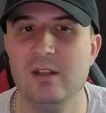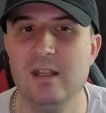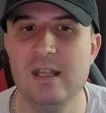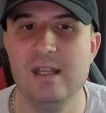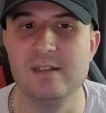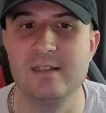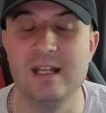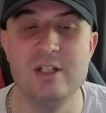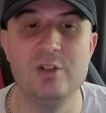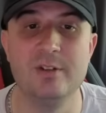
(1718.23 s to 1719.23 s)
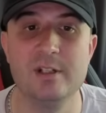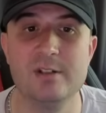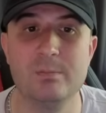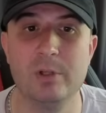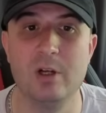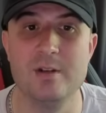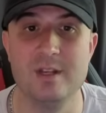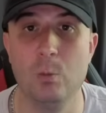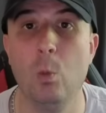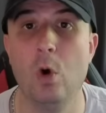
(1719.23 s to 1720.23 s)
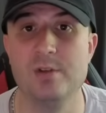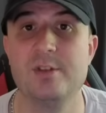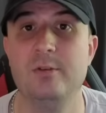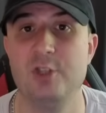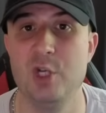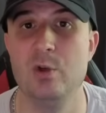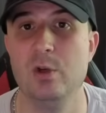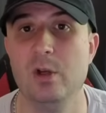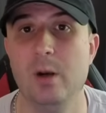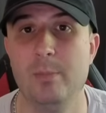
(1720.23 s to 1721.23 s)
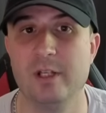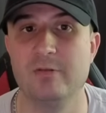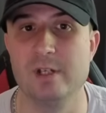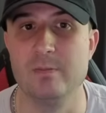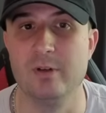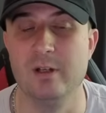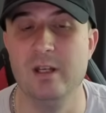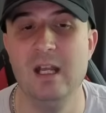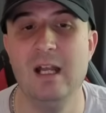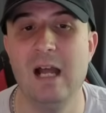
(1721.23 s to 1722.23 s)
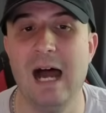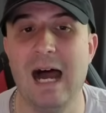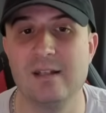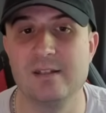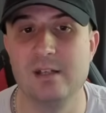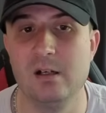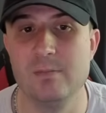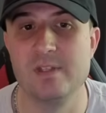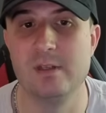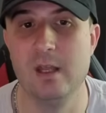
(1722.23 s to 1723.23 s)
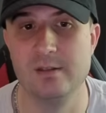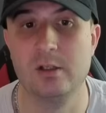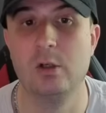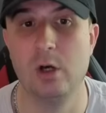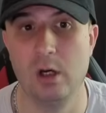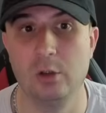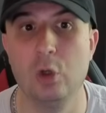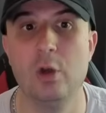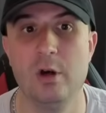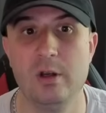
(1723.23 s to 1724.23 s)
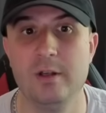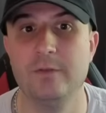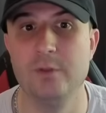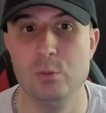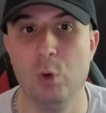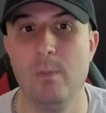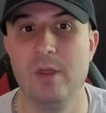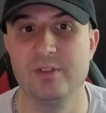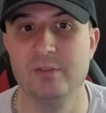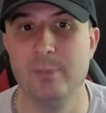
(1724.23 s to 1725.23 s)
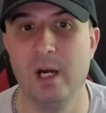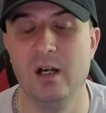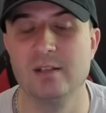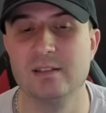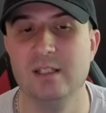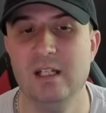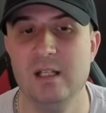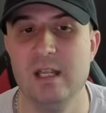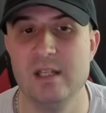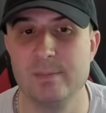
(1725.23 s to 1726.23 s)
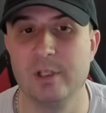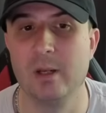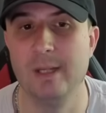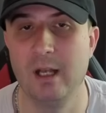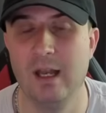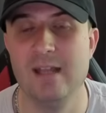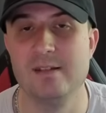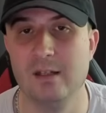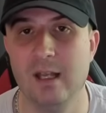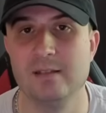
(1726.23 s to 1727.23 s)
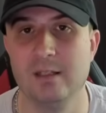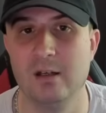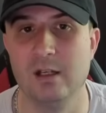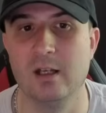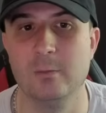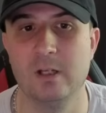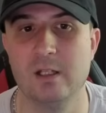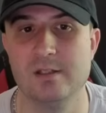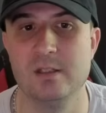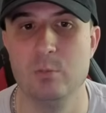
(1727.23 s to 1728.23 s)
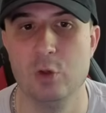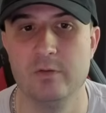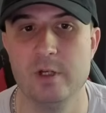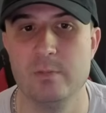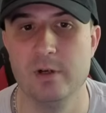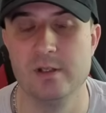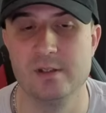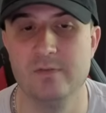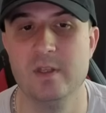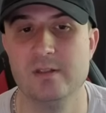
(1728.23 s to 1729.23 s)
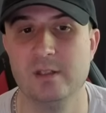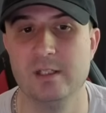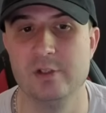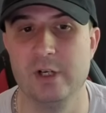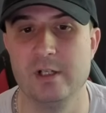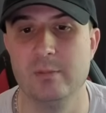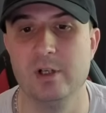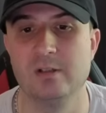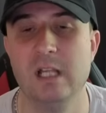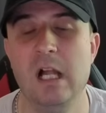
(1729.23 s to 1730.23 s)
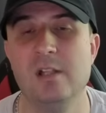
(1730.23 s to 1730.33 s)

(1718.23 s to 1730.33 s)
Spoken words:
It's dangerous because it was due a big reprint. As time has gone on and a few more months have passed, it's becoming less and less likely we're going to see more reprints of this Elite Trainer box.